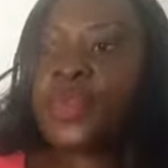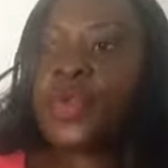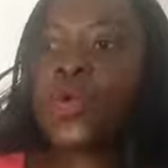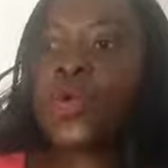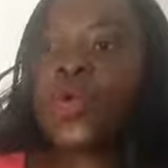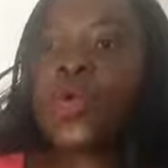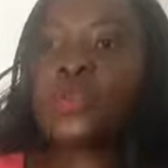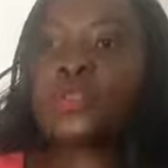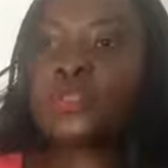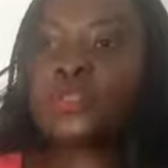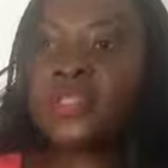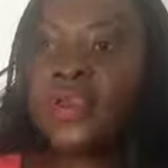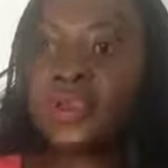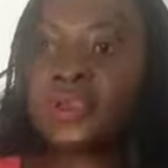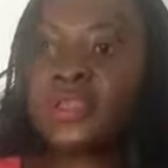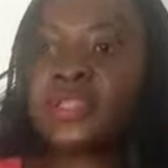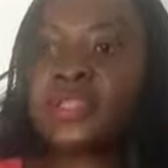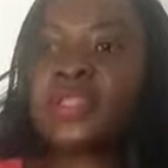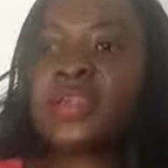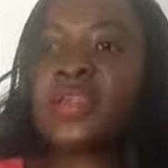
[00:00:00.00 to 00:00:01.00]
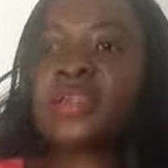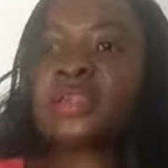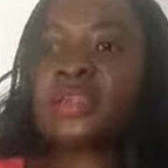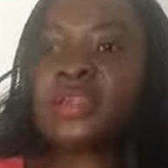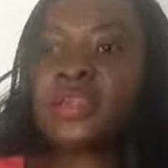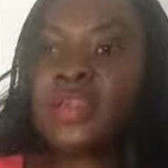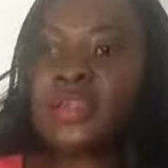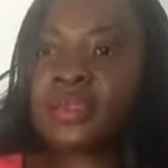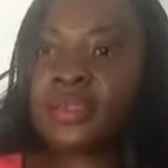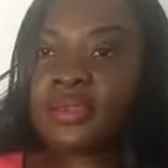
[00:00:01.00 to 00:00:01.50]
Contact their,
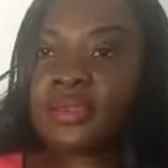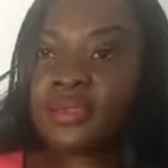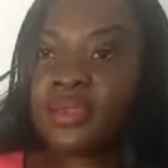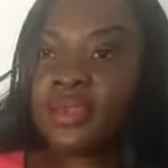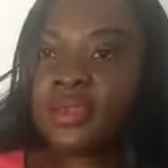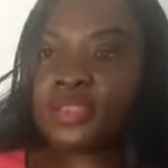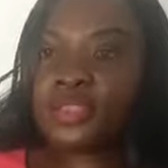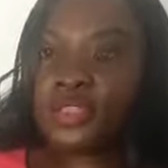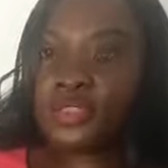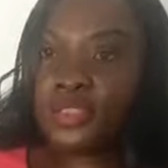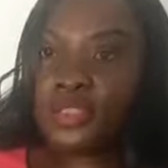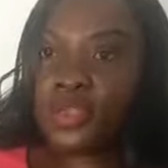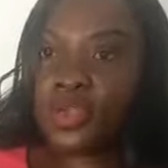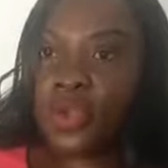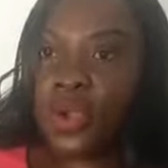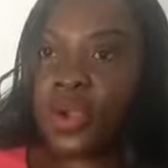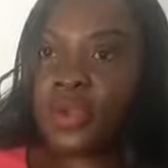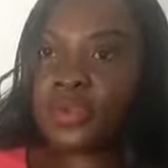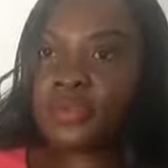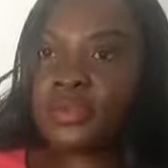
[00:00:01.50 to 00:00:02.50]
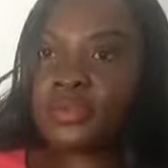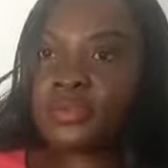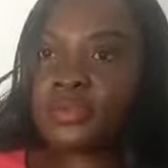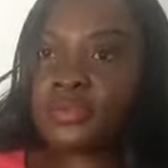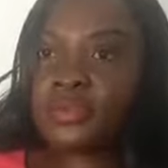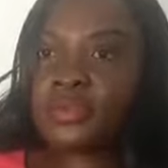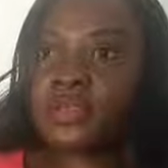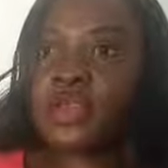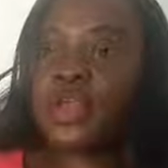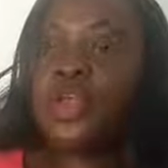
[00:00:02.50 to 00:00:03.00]
you know, social
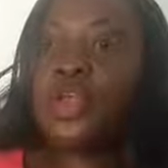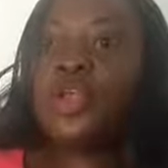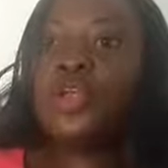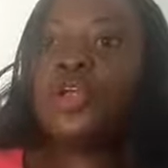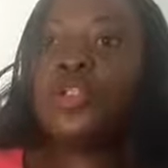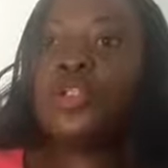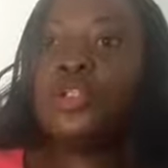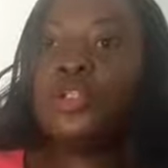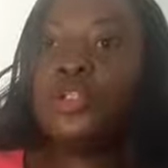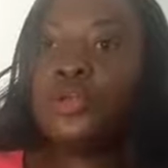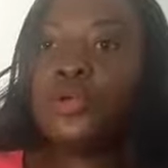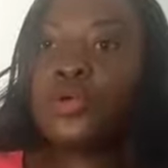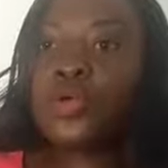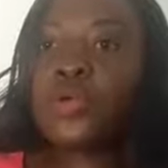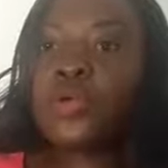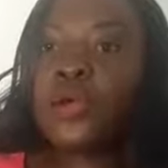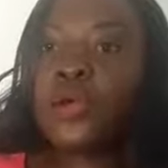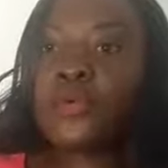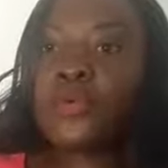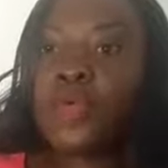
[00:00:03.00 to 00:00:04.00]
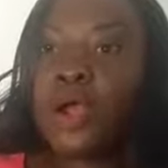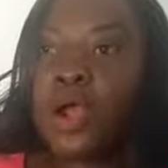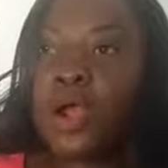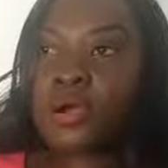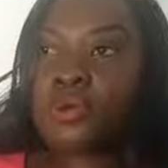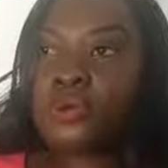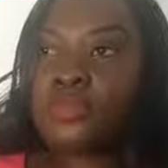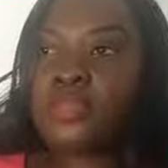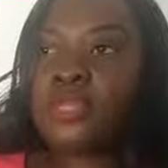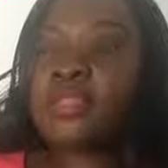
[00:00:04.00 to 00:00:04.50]
workers. Look
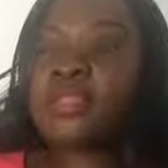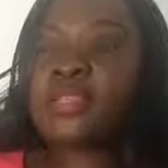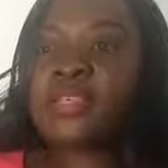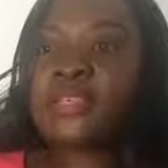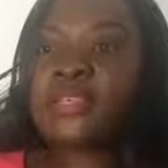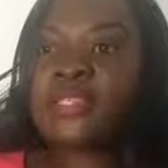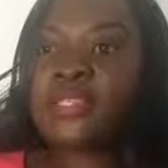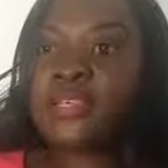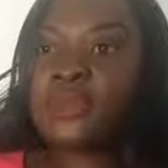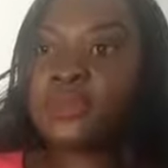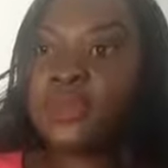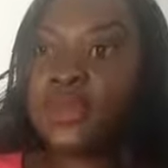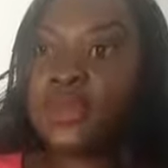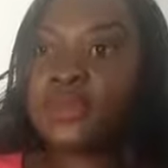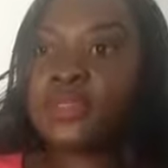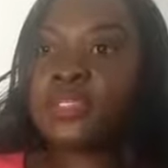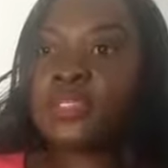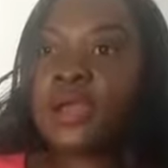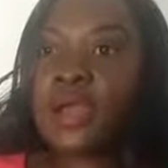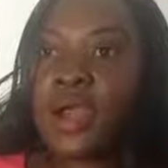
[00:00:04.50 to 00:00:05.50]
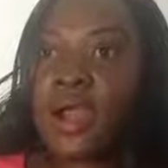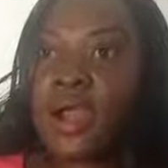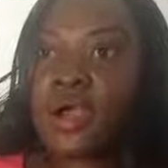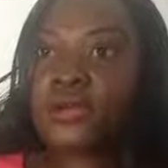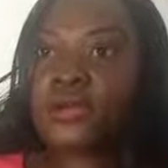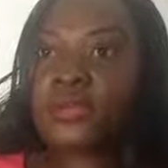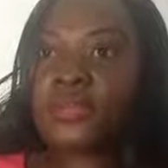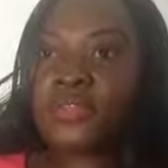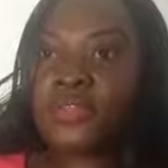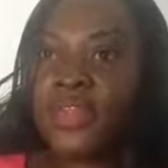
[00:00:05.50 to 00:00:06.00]
around. There's support
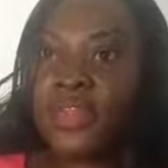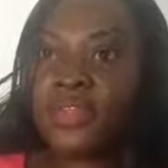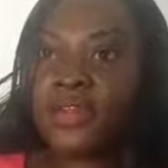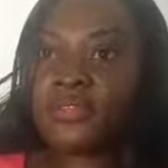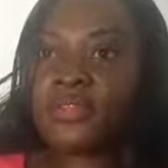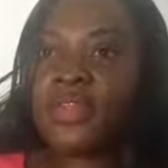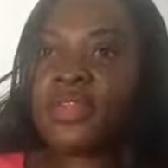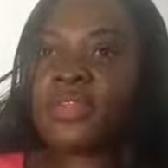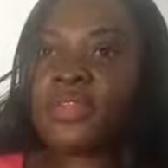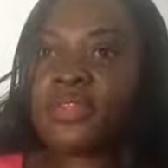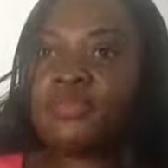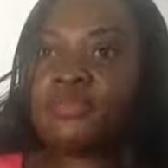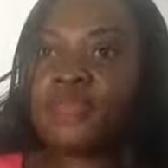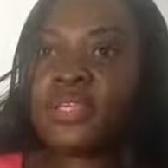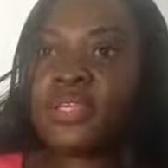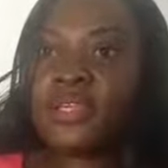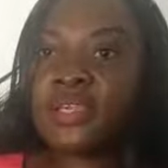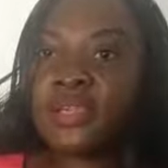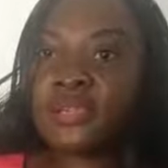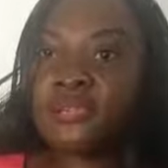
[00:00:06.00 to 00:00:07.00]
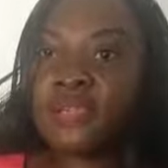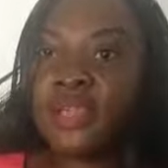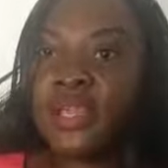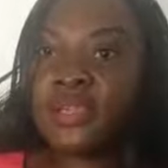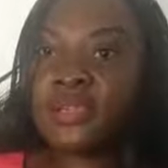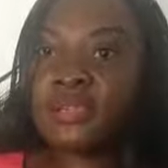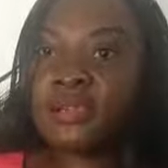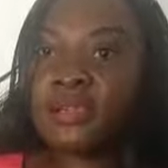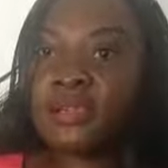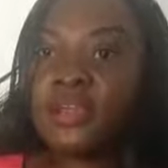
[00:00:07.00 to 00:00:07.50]
out there that can be
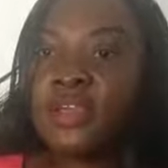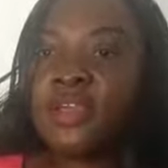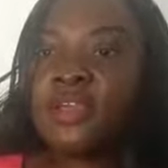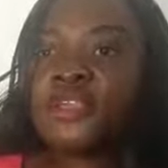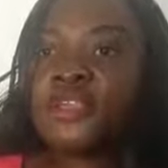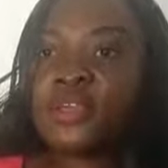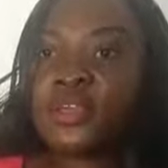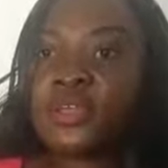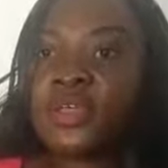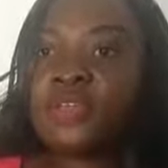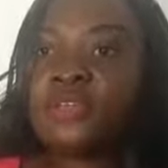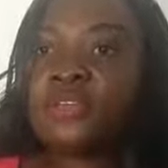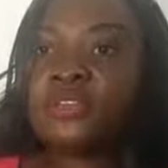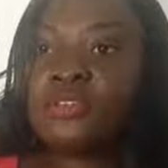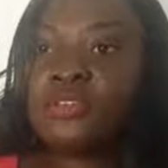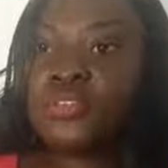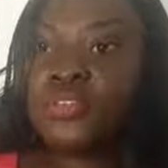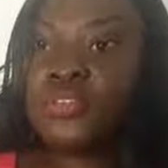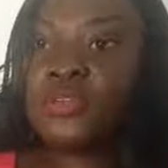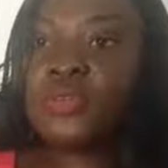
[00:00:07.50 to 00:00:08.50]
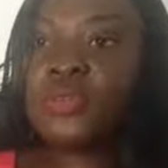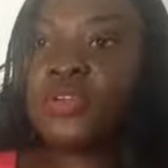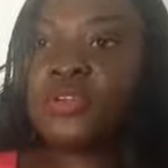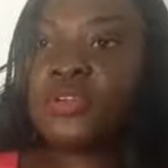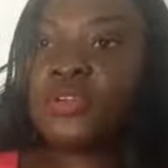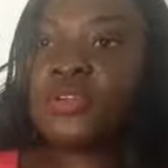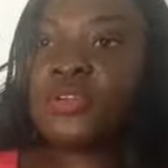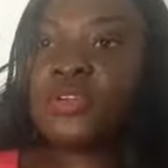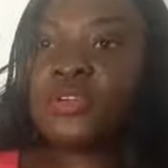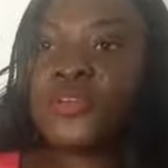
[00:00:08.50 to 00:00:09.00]
given so that these children do
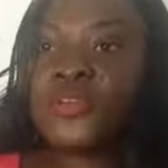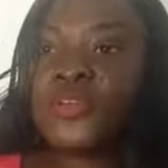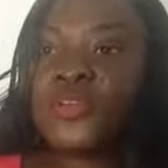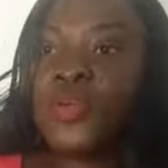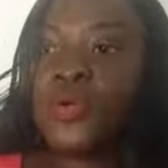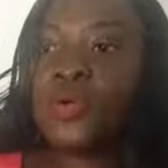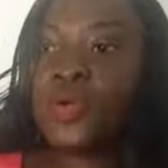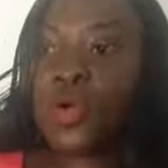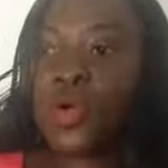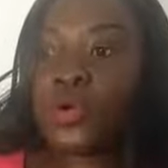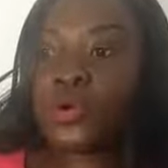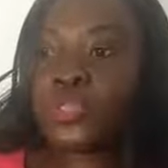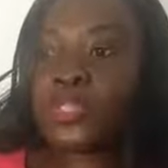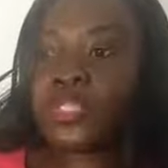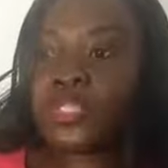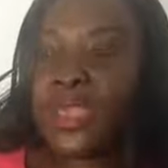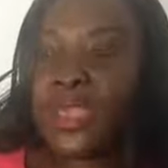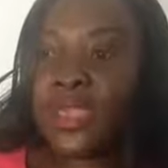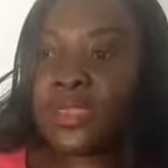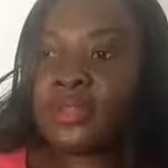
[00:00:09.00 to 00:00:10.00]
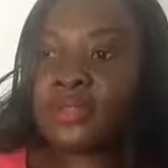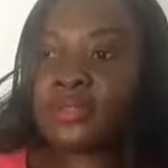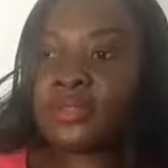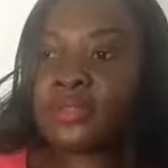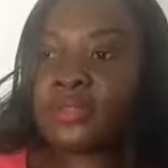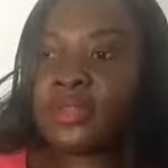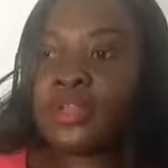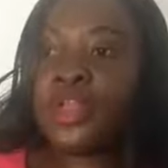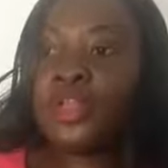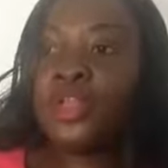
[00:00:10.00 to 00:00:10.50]
not feel contained.
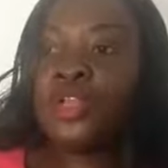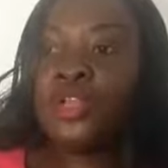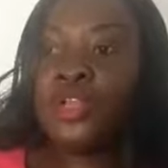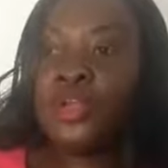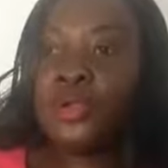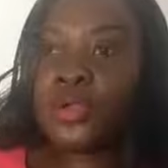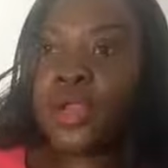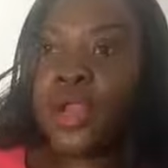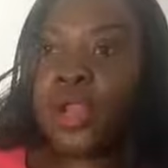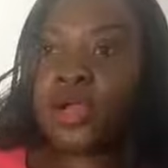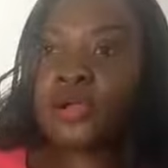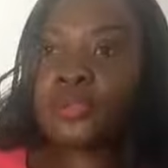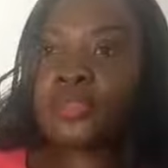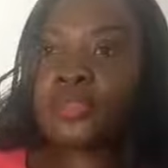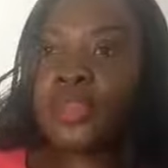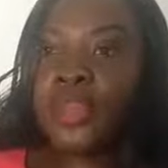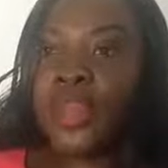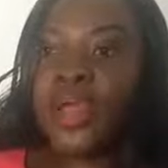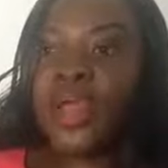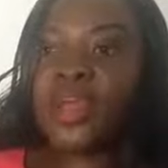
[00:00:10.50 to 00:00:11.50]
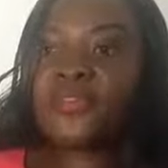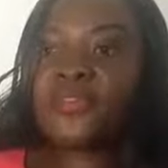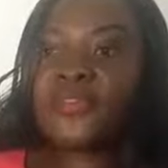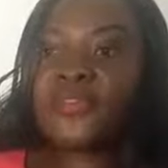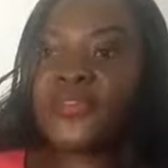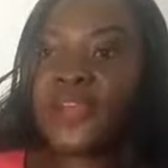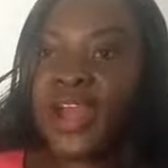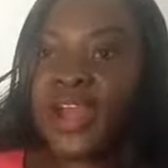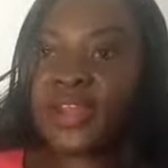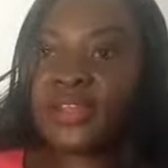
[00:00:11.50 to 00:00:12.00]
Look out there and
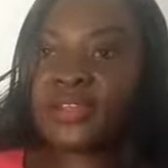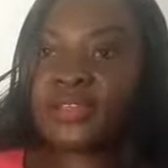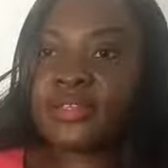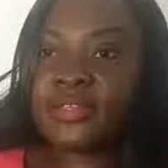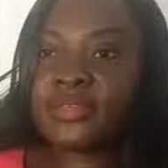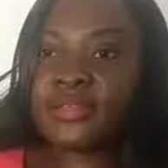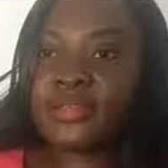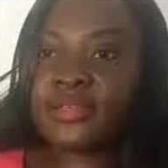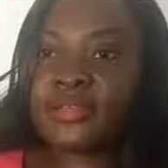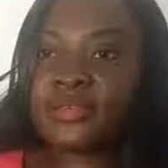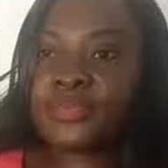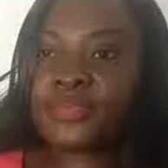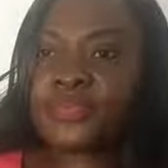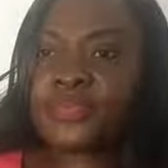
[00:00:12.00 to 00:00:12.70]
find it.